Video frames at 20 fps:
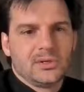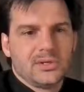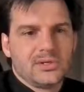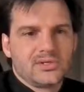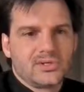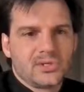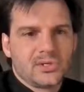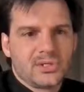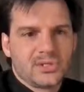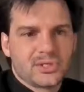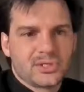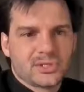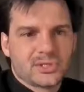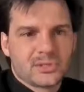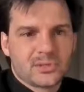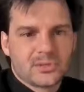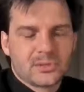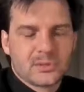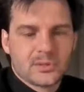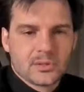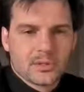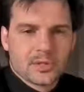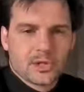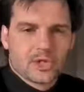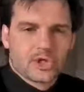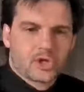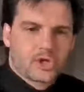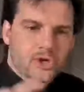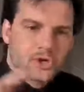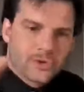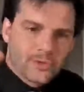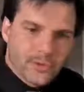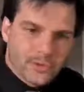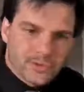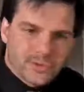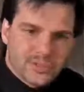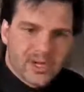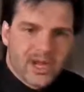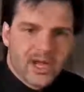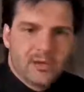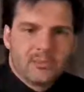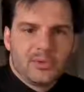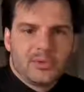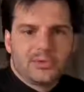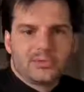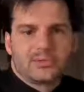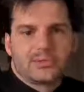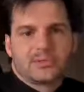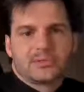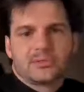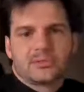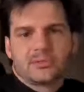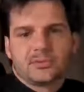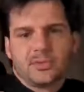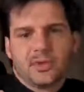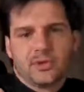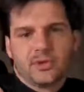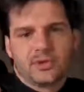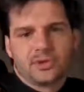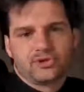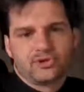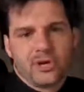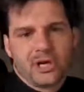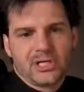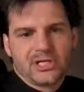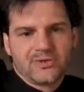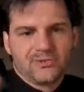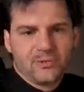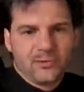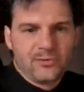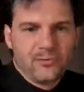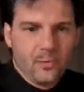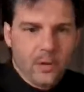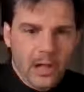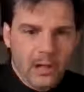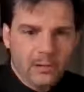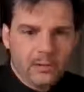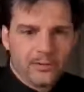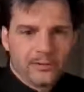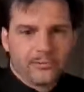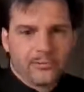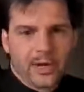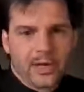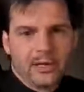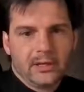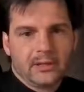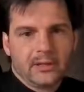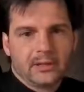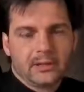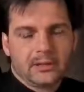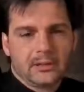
is to just turn those tables, the transfer of wealth, right?